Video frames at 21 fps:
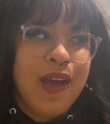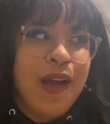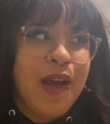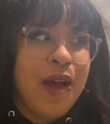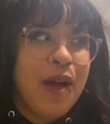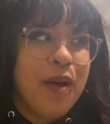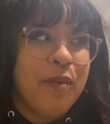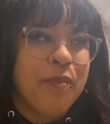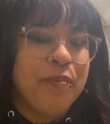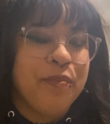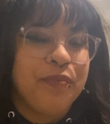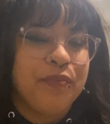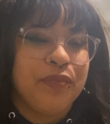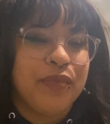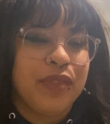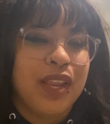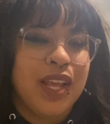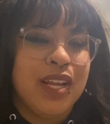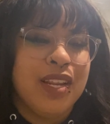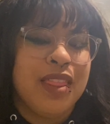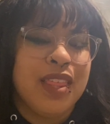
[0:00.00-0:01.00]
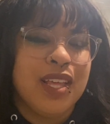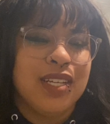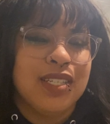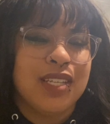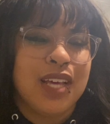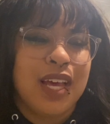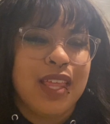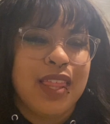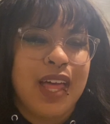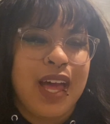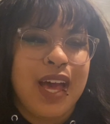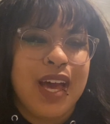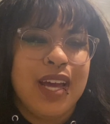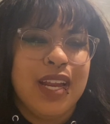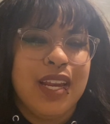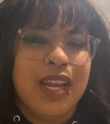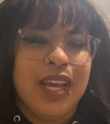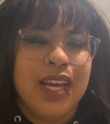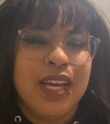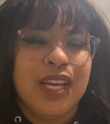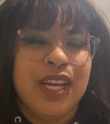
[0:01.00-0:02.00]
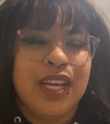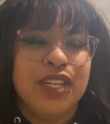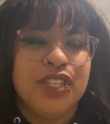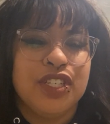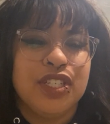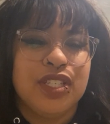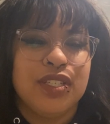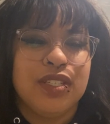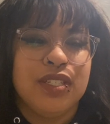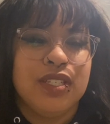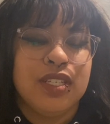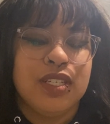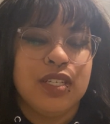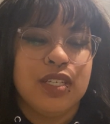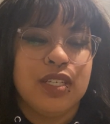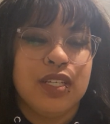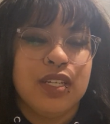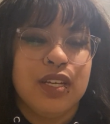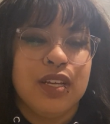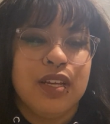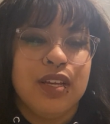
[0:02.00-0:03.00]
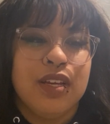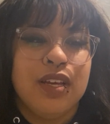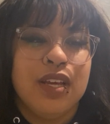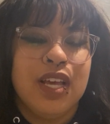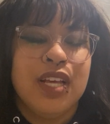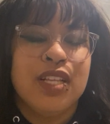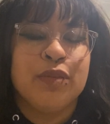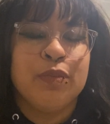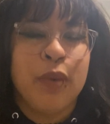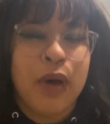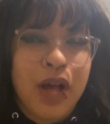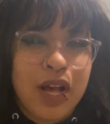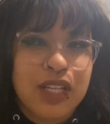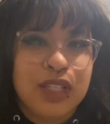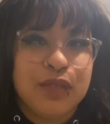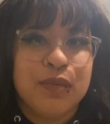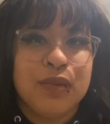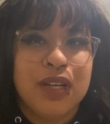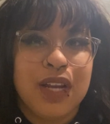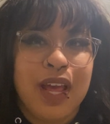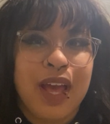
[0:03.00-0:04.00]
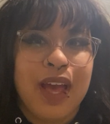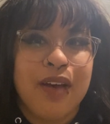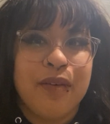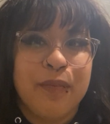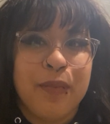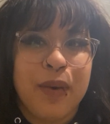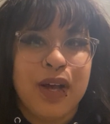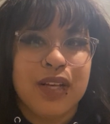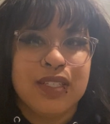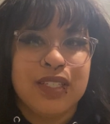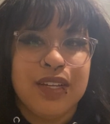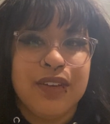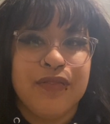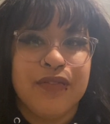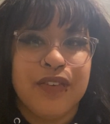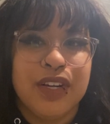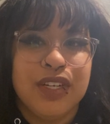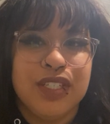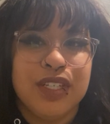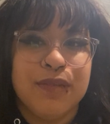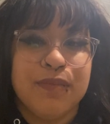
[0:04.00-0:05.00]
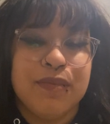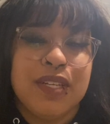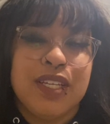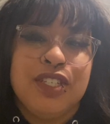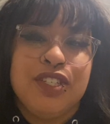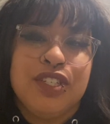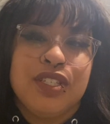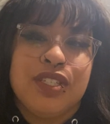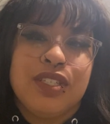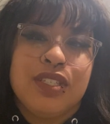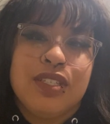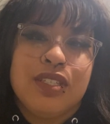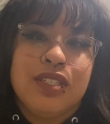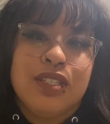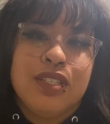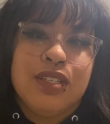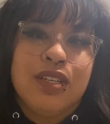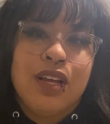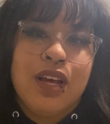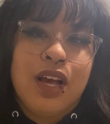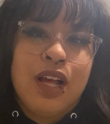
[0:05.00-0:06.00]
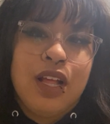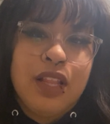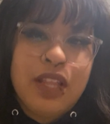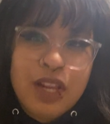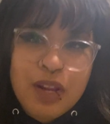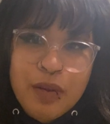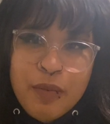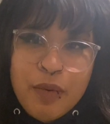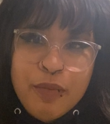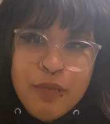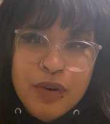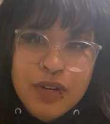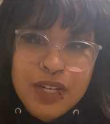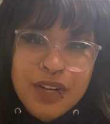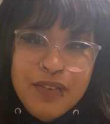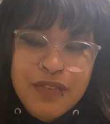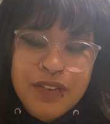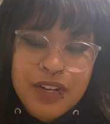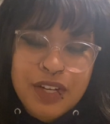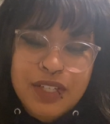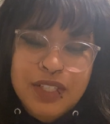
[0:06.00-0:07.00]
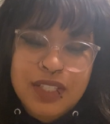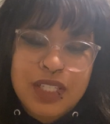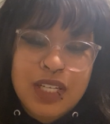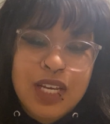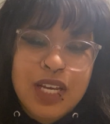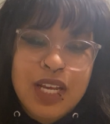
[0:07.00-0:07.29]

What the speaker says: and things like that. It can just, it's possible to have positive friendships, it's just a little bit more difficult.